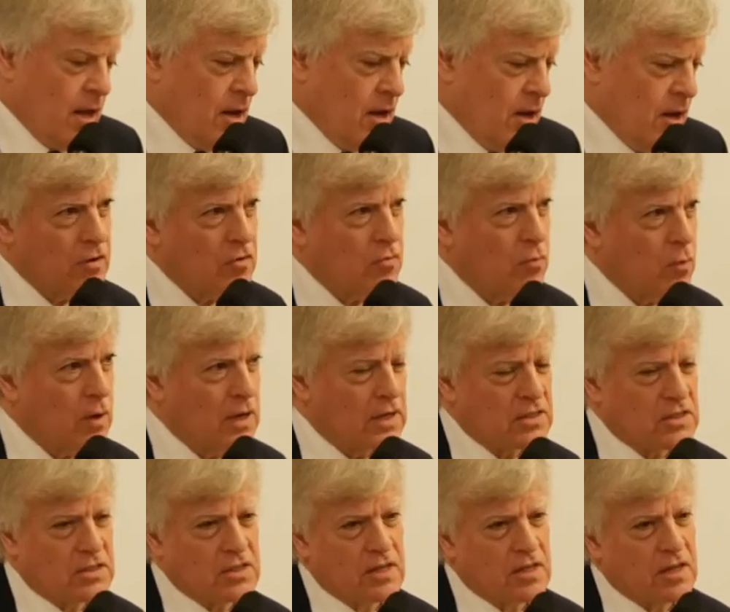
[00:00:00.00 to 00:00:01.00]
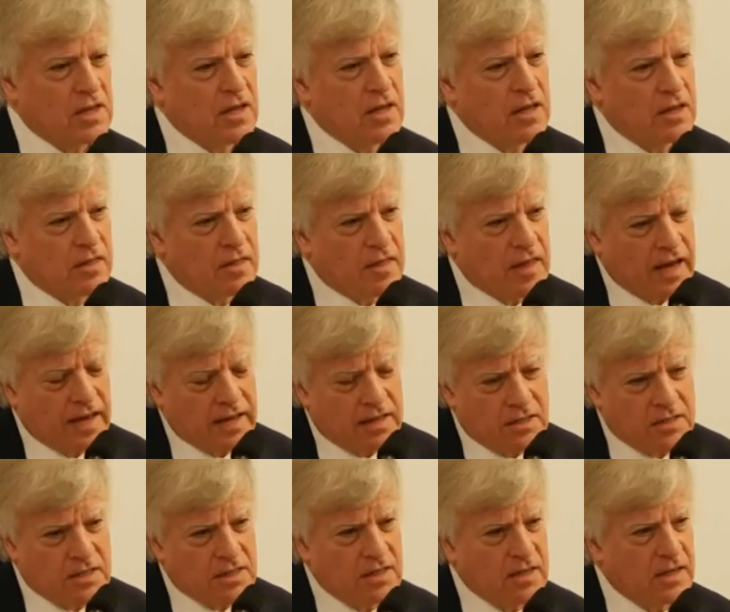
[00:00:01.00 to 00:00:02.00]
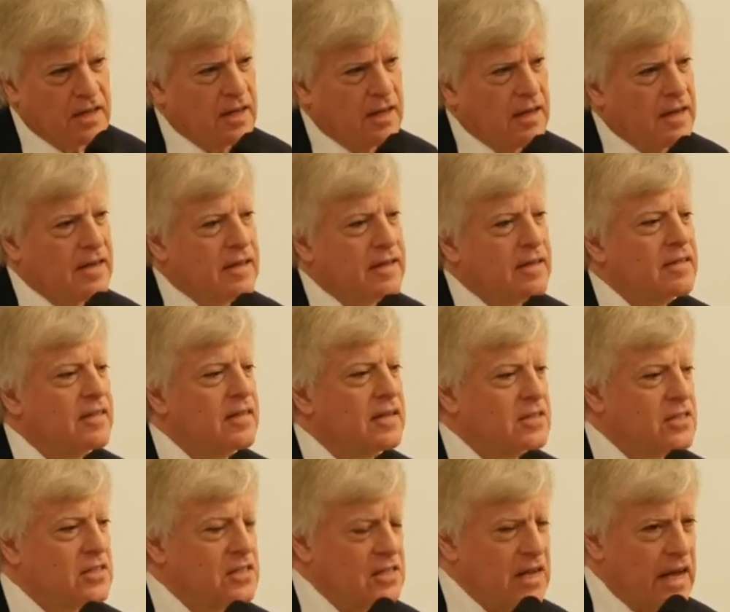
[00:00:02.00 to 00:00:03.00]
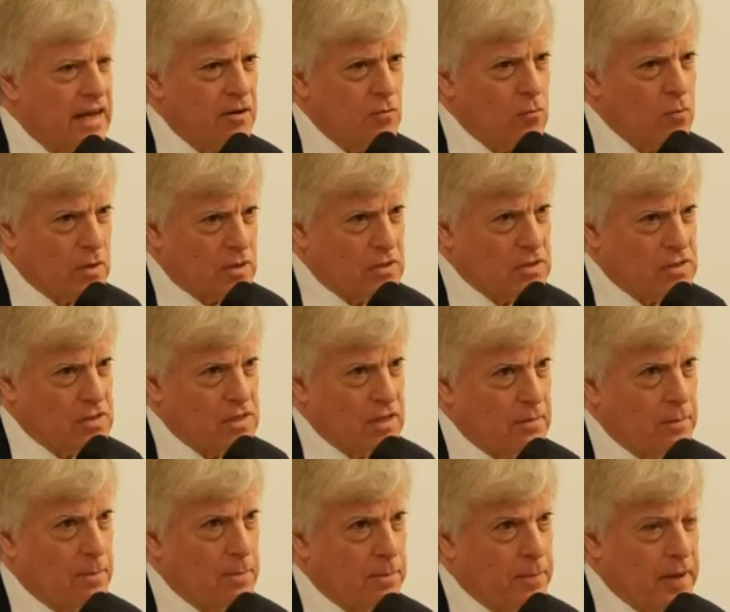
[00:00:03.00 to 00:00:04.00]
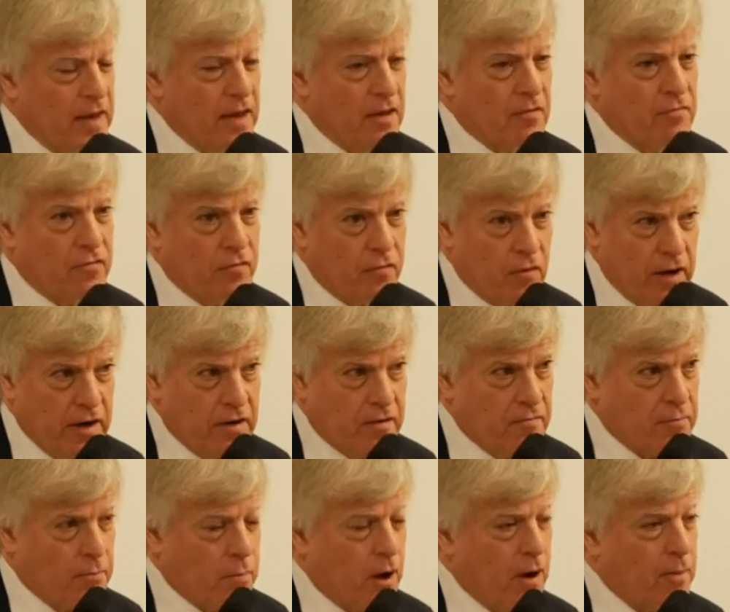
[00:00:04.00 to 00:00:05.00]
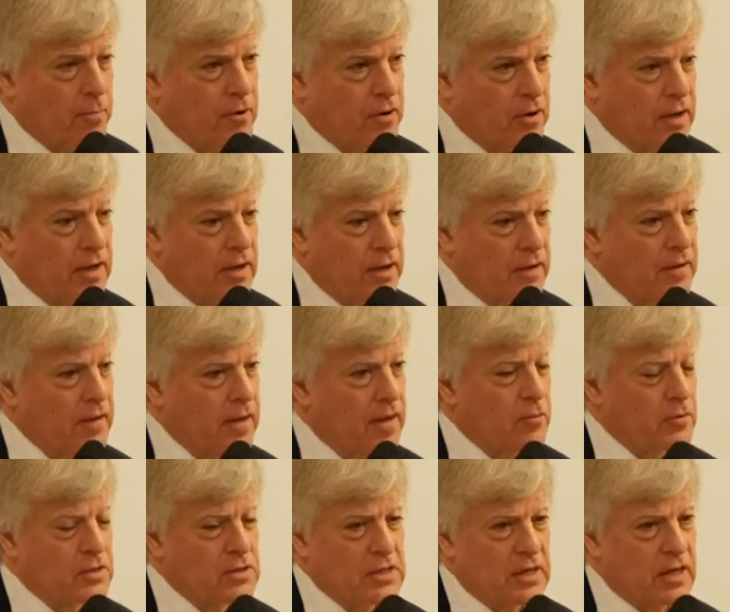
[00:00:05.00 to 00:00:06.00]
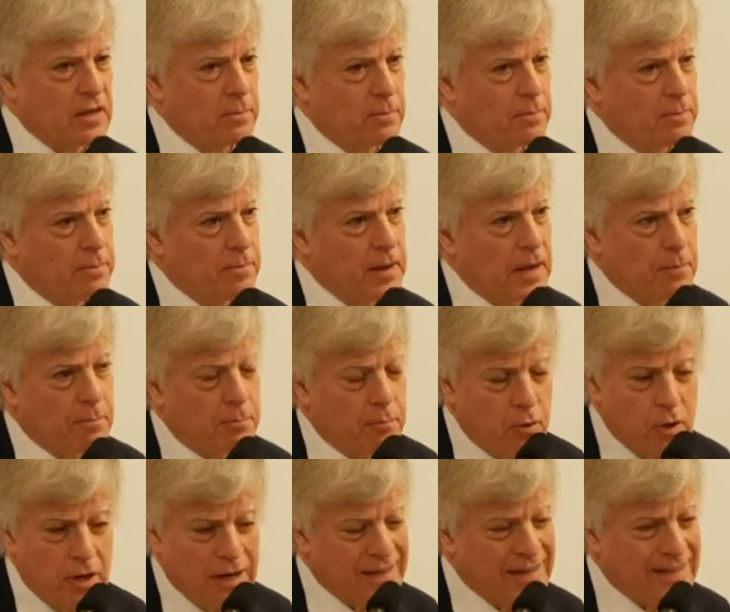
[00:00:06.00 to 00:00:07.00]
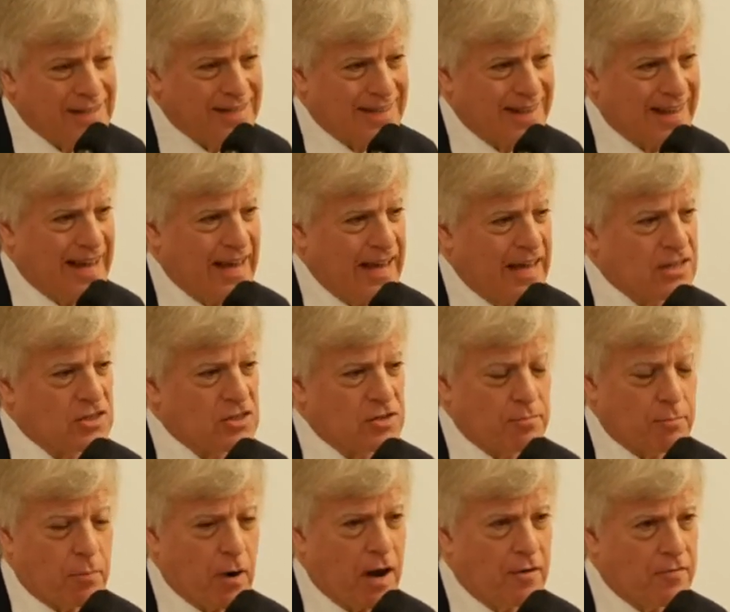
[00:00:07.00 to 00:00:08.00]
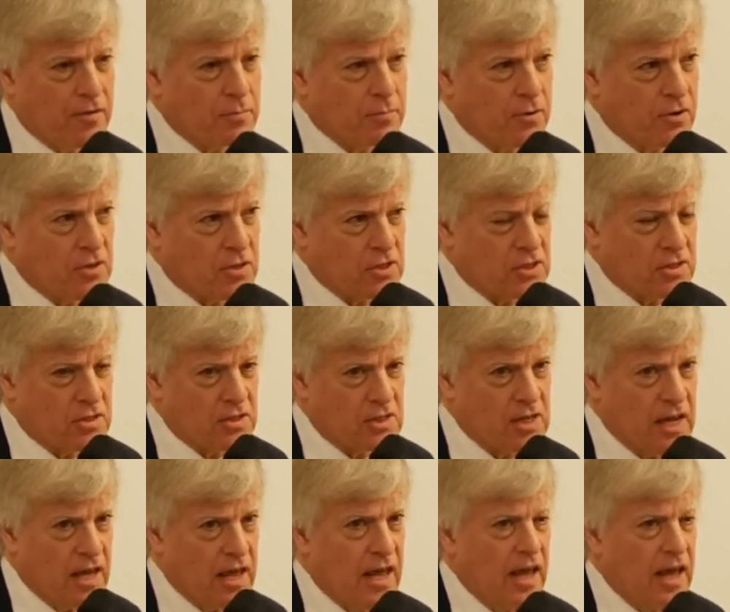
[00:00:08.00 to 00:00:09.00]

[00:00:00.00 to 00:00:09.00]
No one was sure. Everyone had their own interpretation. And then suddenly apartment buildings in Russia began to be blown up. First in